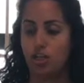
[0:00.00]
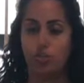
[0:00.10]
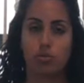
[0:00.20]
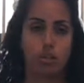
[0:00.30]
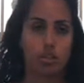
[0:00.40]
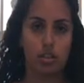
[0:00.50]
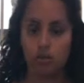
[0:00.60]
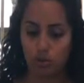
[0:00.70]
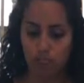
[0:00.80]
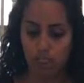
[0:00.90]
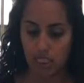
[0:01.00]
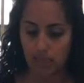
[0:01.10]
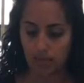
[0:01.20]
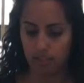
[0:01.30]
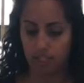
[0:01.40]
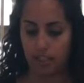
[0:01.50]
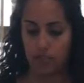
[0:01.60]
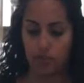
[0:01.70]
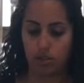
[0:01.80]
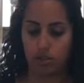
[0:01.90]
You could use celery.
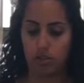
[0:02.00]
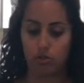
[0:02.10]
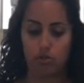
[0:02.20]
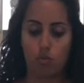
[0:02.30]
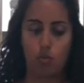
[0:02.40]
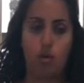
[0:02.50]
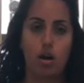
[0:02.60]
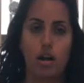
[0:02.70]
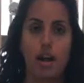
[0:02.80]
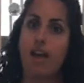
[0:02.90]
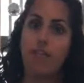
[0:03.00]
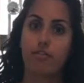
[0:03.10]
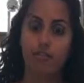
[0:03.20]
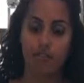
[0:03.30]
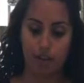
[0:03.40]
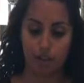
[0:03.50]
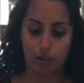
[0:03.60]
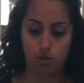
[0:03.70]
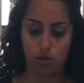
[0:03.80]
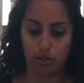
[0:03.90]
You could use whatever
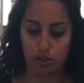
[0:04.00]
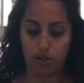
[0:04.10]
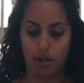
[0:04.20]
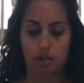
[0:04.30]
vegetable you want.